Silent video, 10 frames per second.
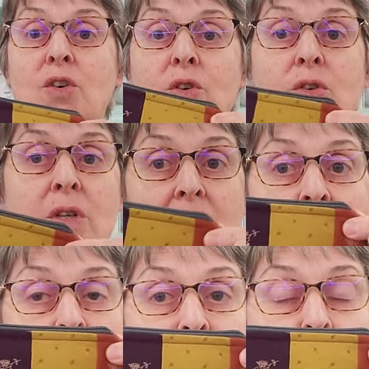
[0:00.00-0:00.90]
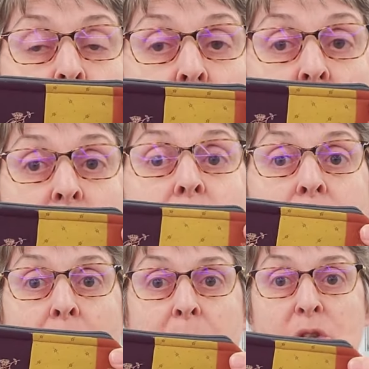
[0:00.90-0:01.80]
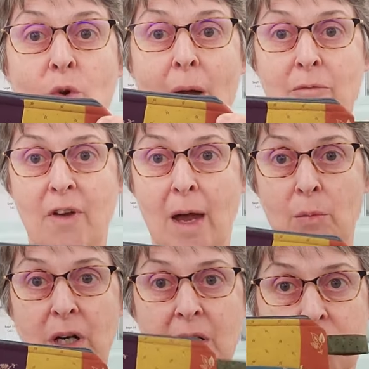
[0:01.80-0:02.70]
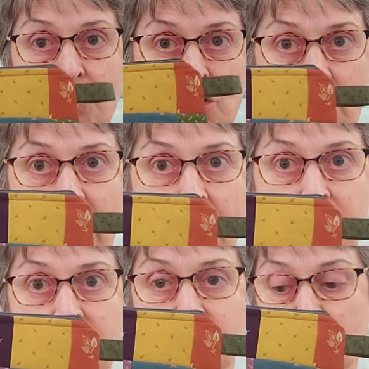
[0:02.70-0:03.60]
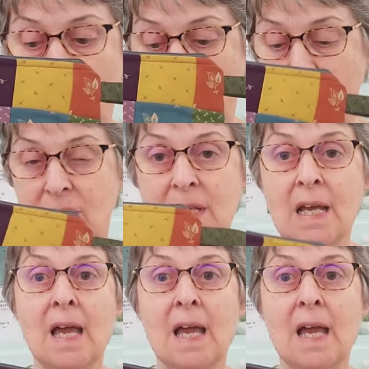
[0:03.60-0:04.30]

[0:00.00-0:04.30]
or you can cut your own from scrap fabric, so 2.5-inch squares,